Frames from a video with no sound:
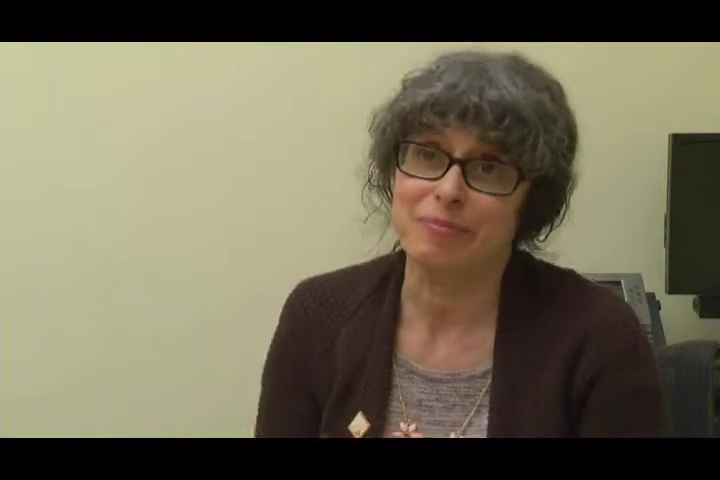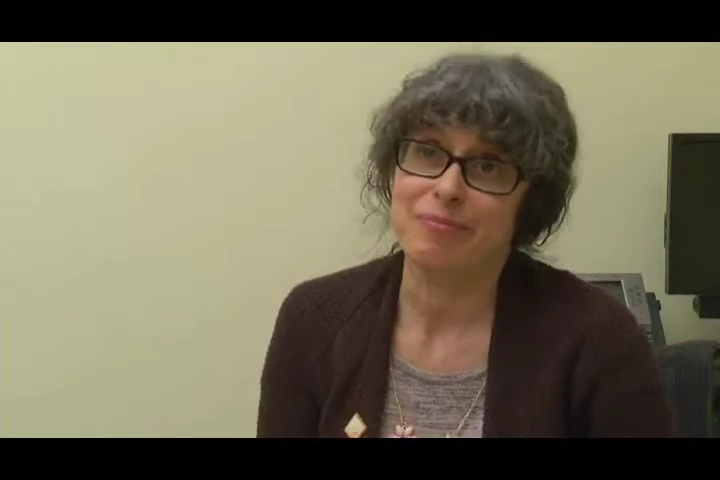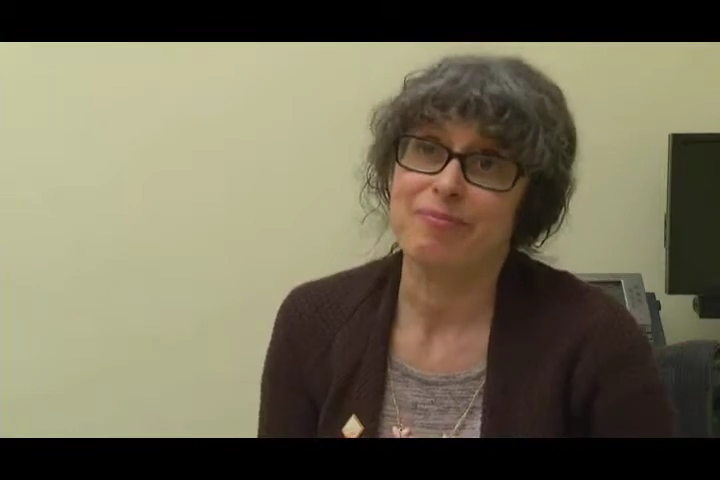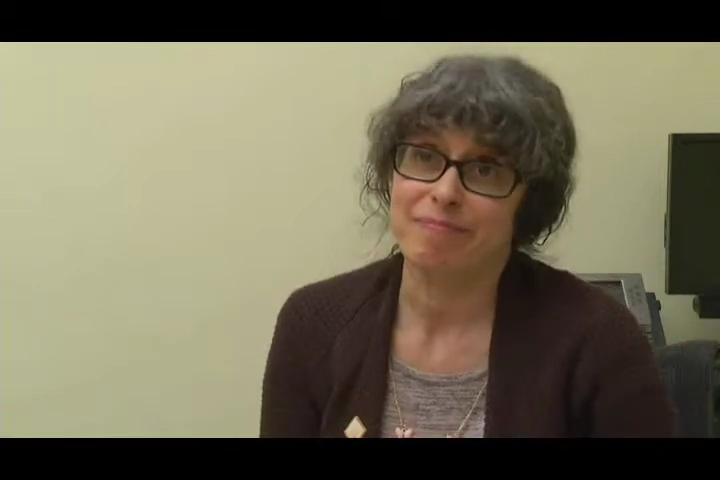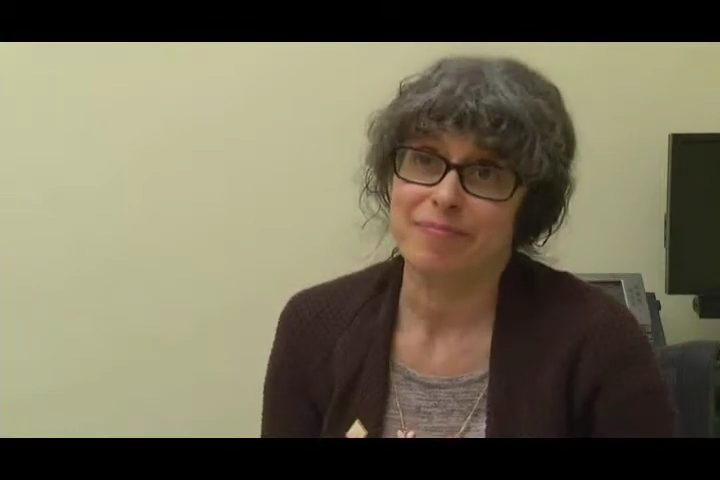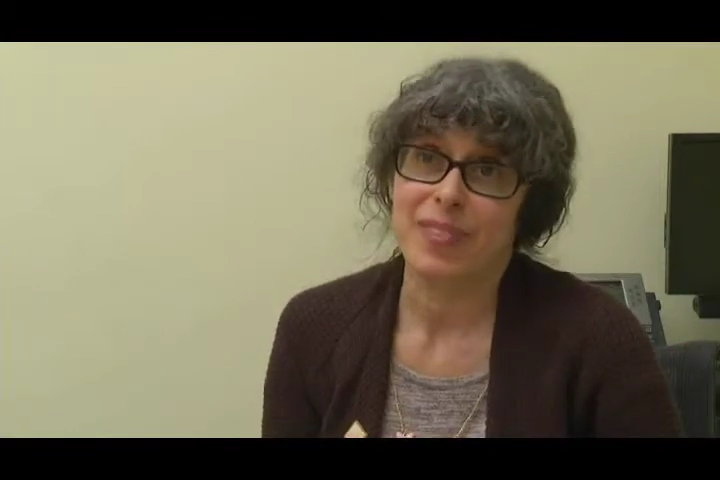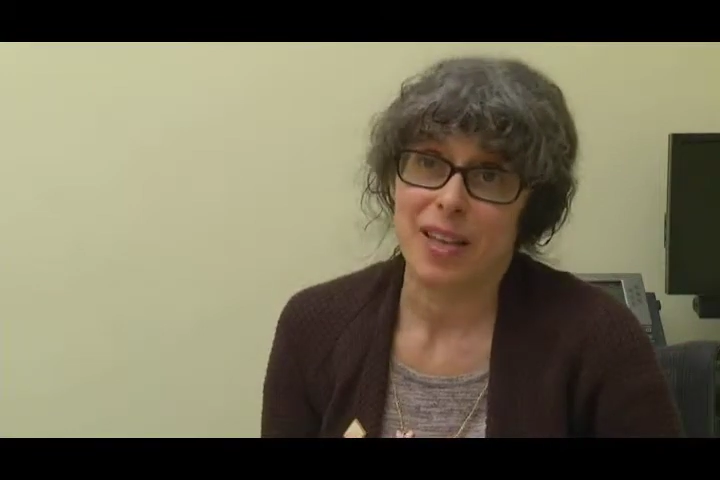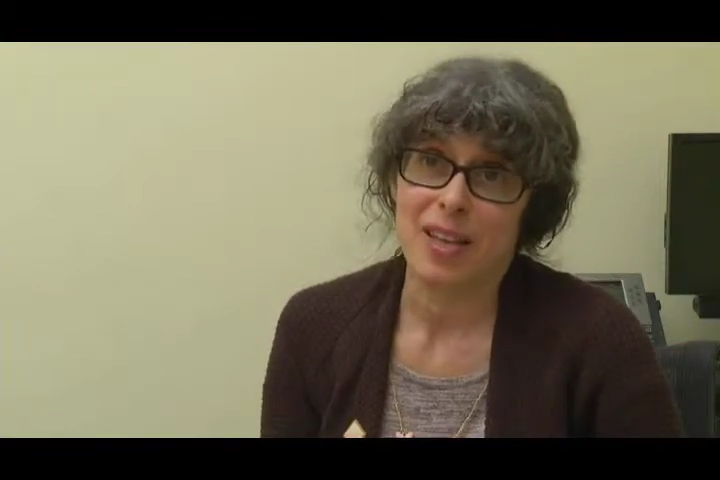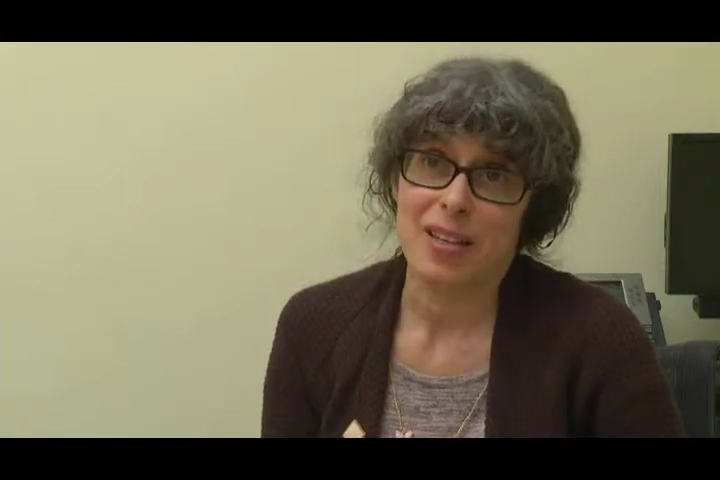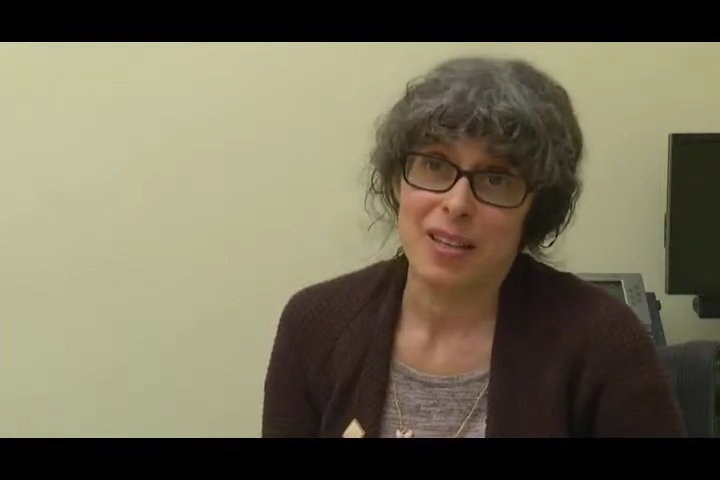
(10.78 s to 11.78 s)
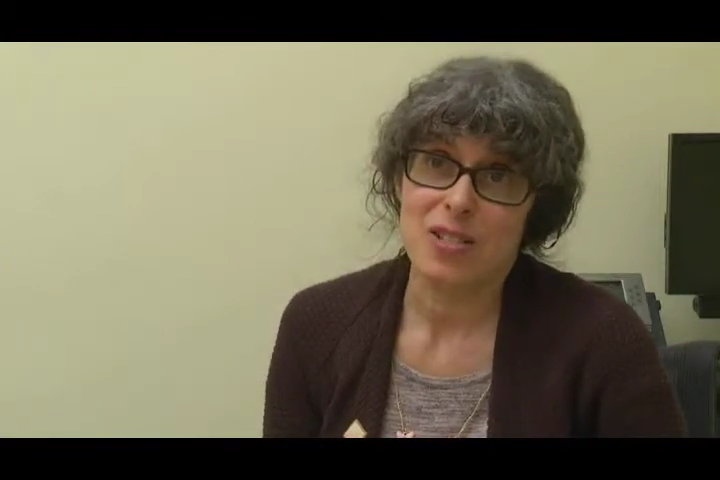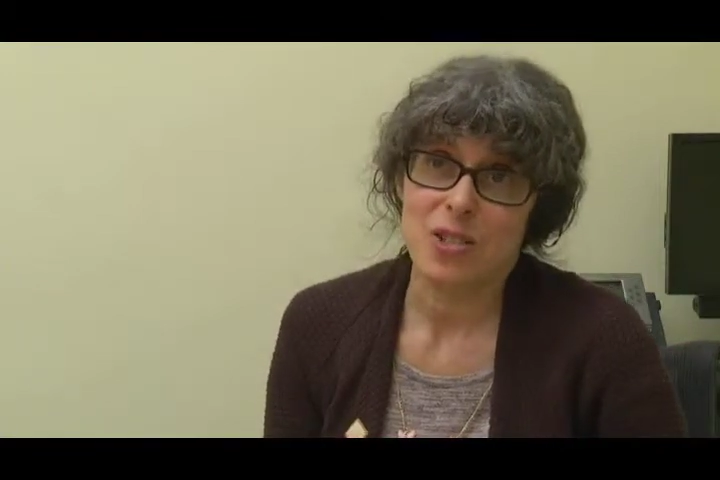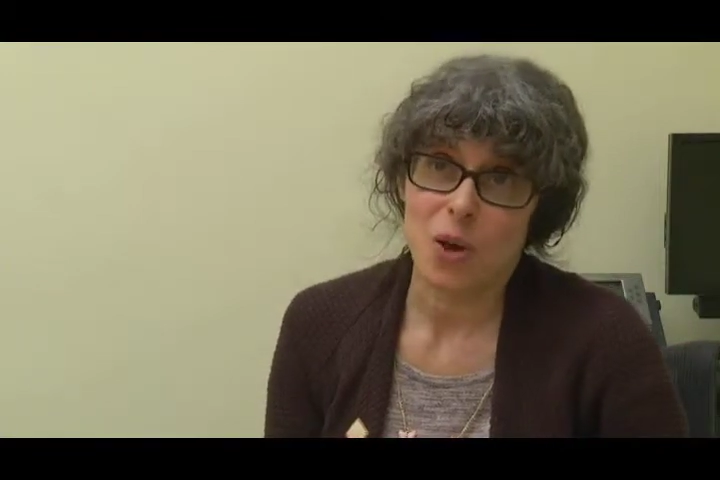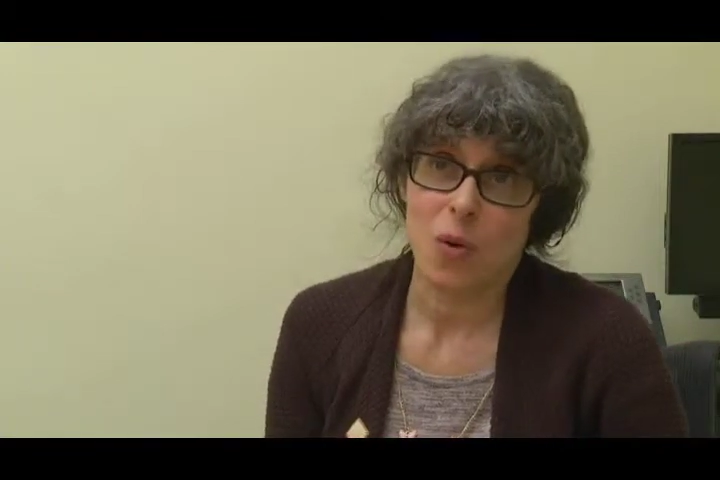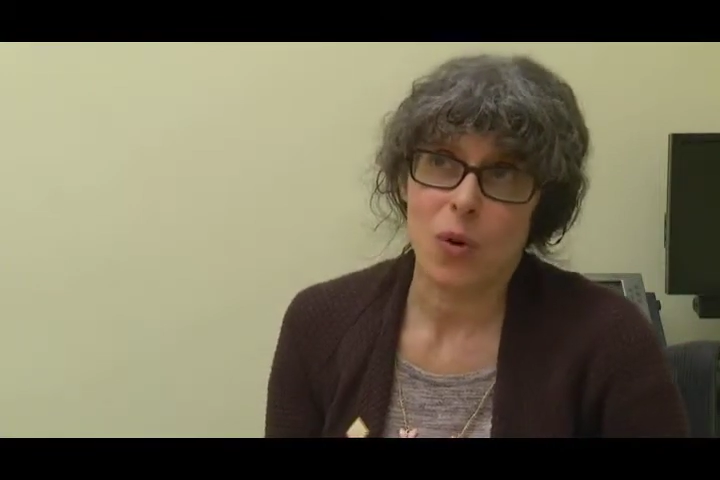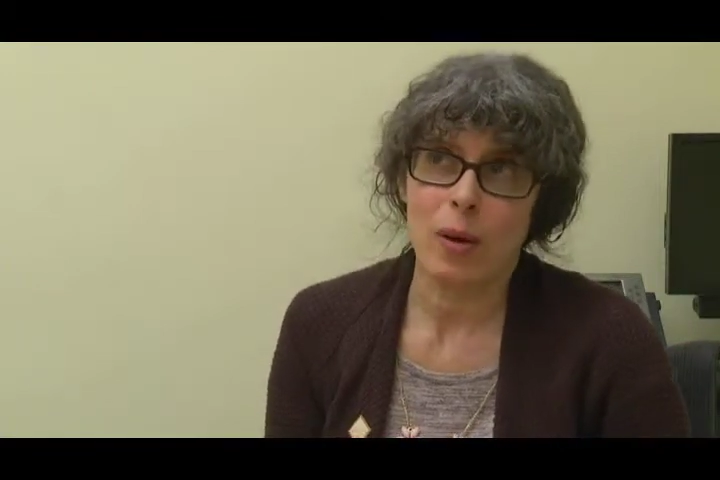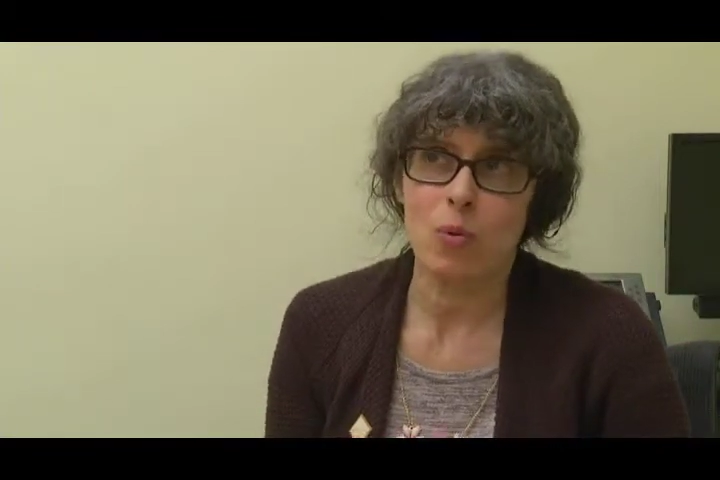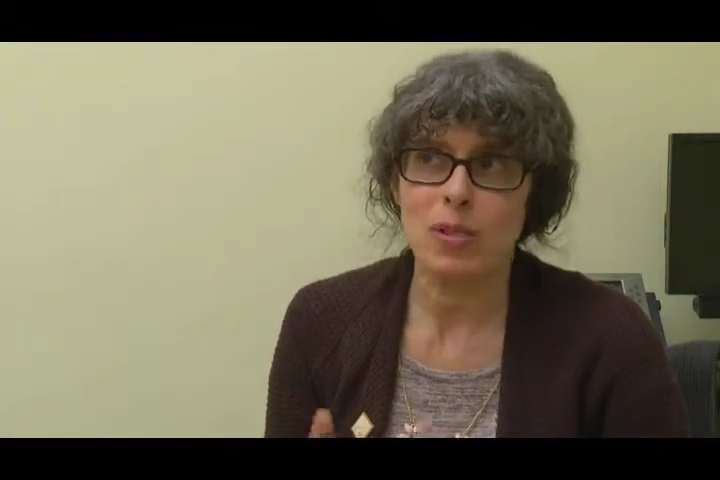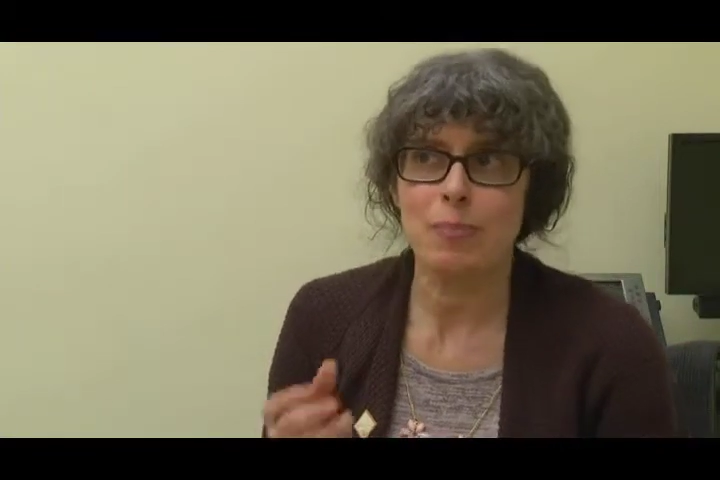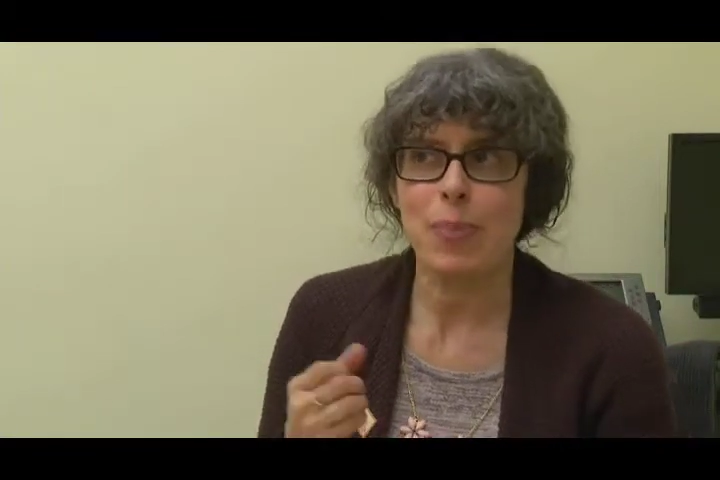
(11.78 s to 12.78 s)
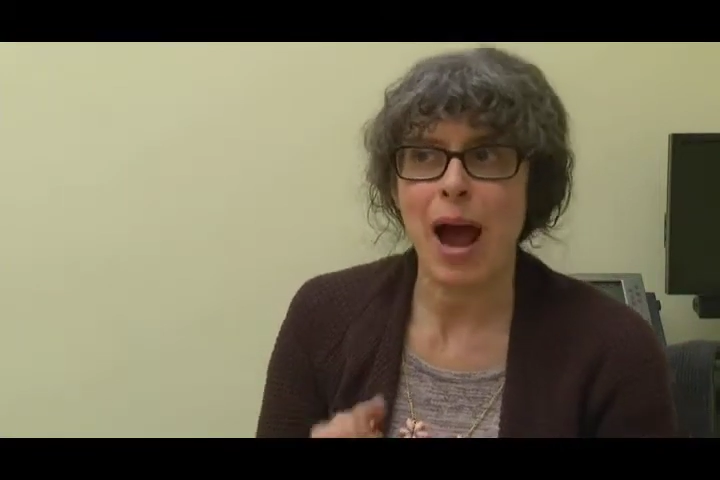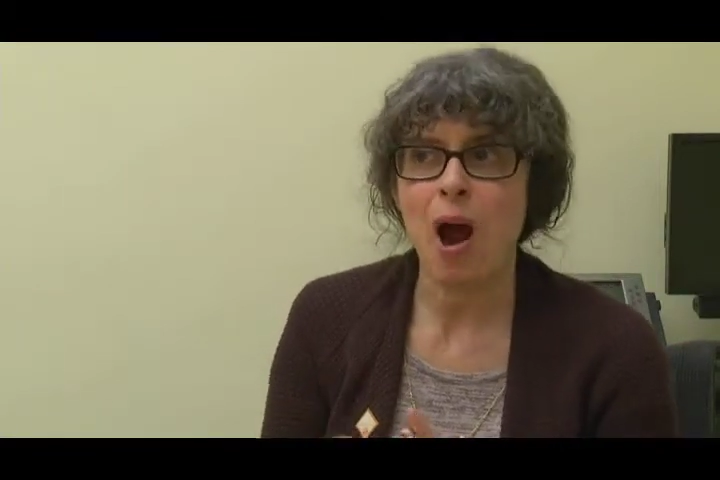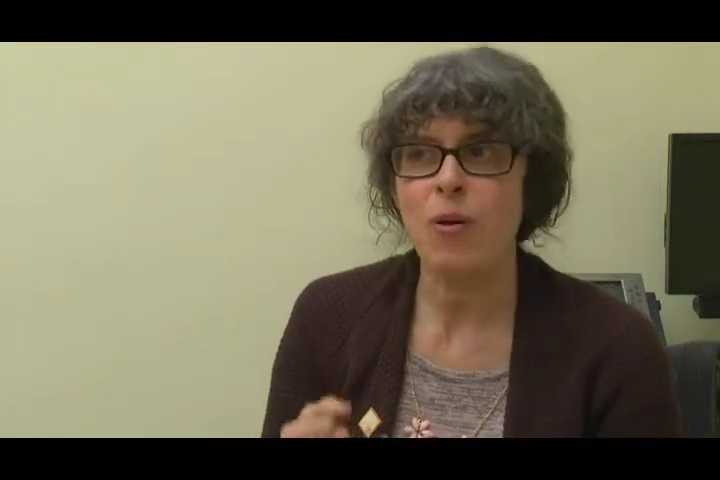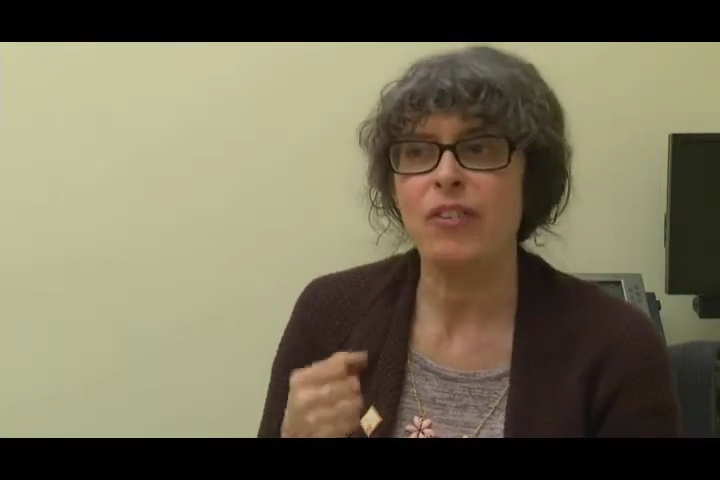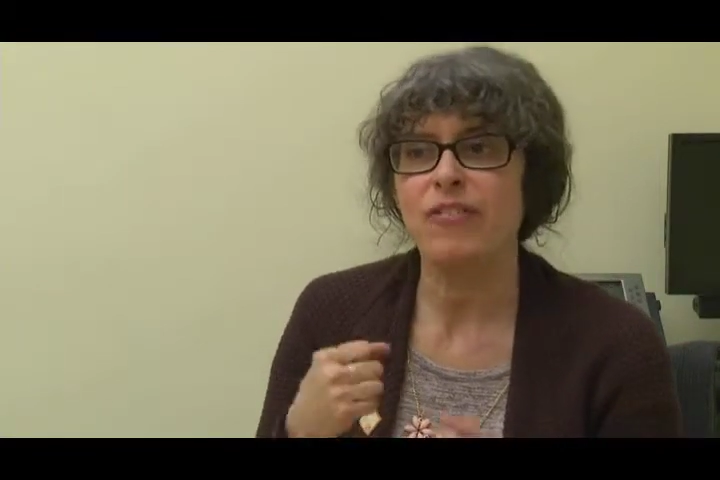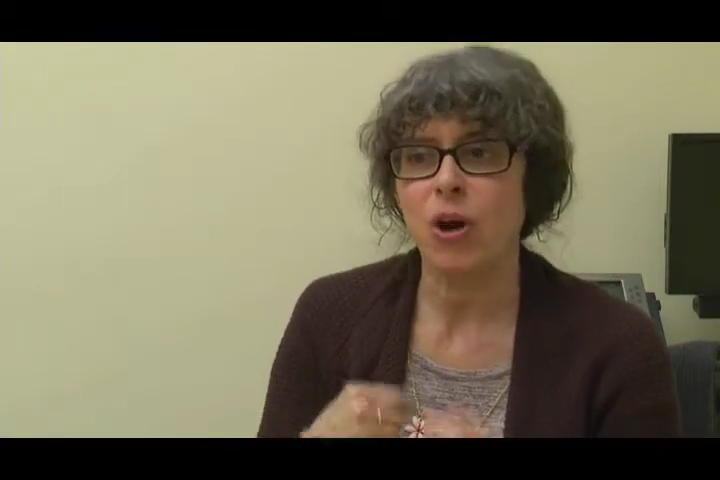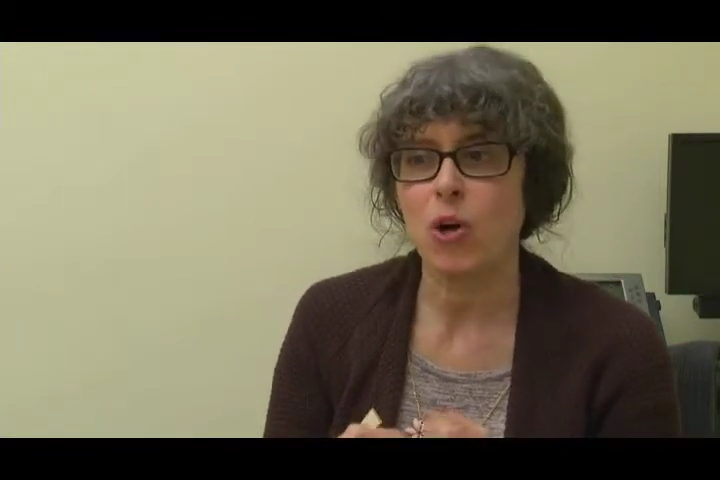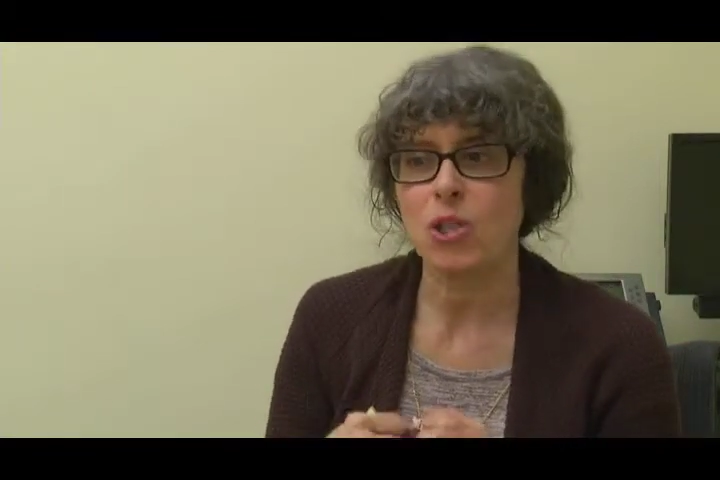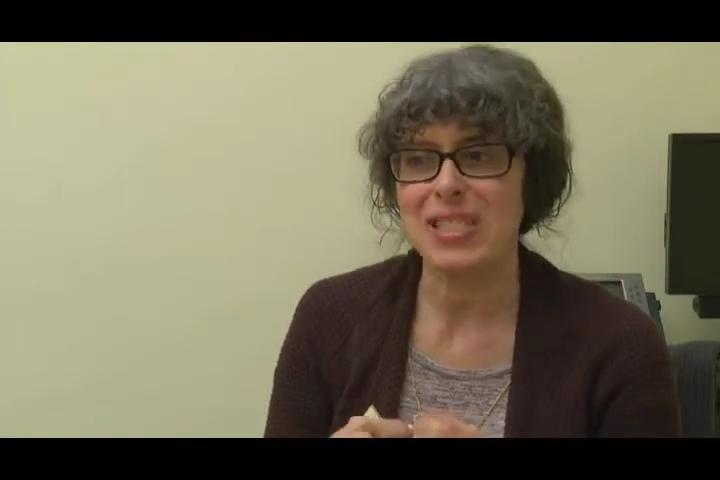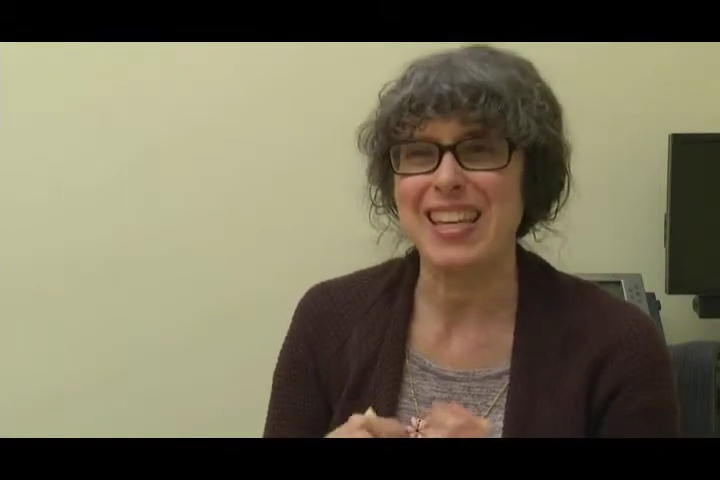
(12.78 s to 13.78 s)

Vilma Torres has heard the stories and the sheer